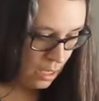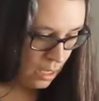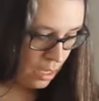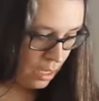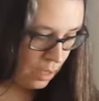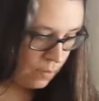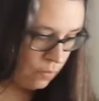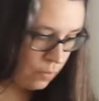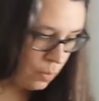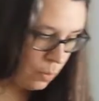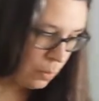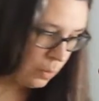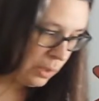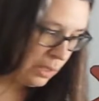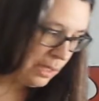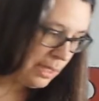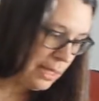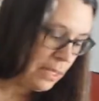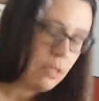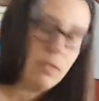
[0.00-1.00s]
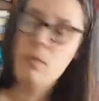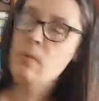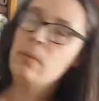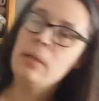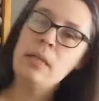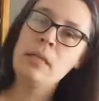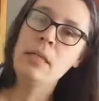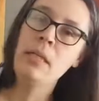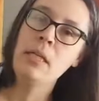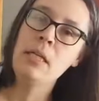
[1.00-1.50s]
If you would like to
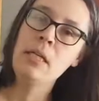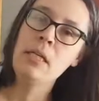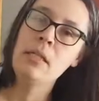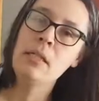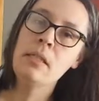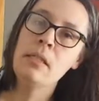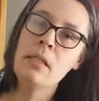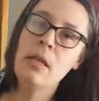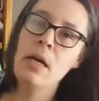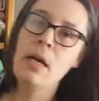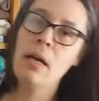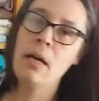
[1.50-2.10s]
rent these,